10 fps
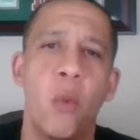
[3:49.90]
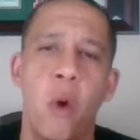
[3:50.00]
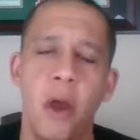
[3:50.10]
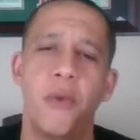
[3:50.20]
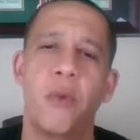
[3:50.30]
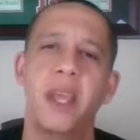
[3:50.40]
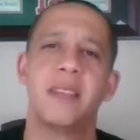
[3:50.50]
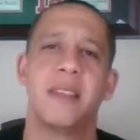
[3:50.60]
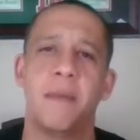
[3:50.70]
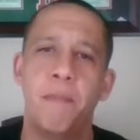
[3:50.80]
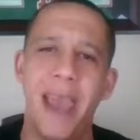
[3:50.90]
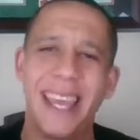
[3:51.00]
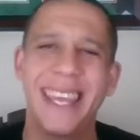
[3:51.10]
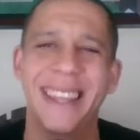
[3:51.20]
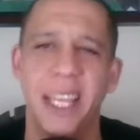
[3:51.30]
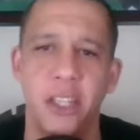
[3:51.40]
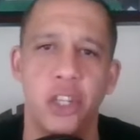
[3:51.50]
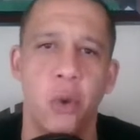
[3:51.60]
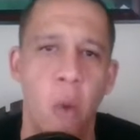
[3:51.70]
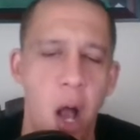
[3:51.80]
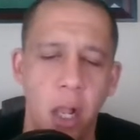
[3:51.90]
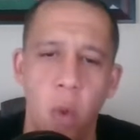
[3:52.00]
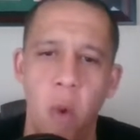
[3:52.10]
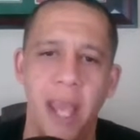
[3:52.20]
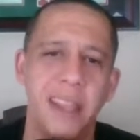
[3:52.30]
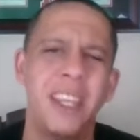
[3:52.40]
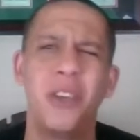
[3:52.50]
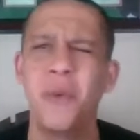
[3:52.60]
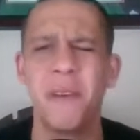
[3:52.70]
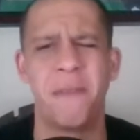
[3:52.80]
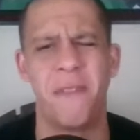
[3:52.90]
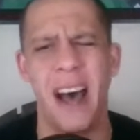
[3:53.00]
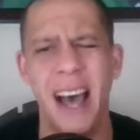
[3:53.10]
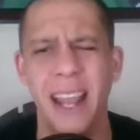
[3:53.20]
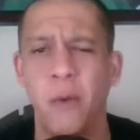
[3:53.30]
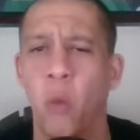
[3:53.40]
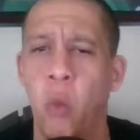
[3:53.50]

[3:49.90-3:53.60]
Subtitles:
one reason Becky Lynch should walk away the unified